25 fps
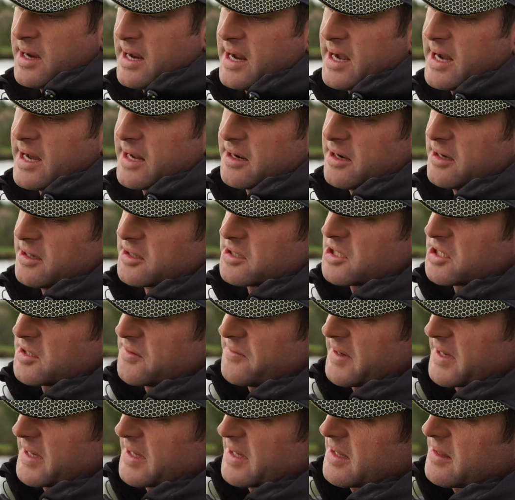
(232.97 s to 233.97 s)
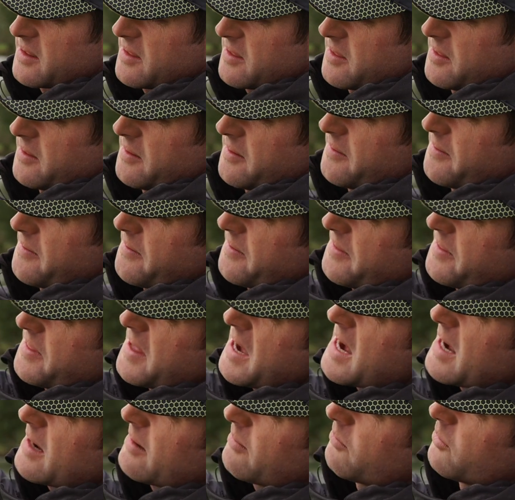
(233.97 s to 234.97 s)
and I just think
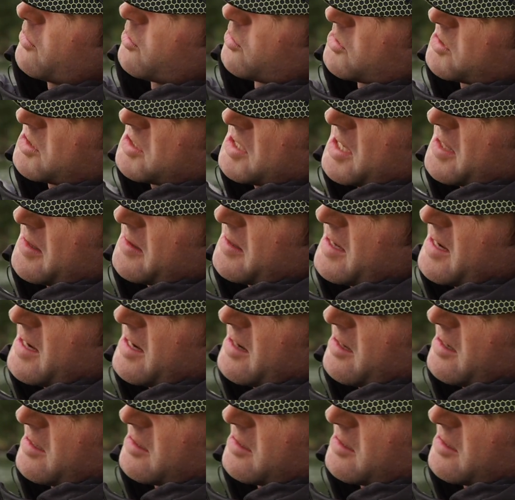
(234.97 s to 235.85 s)
that will sit there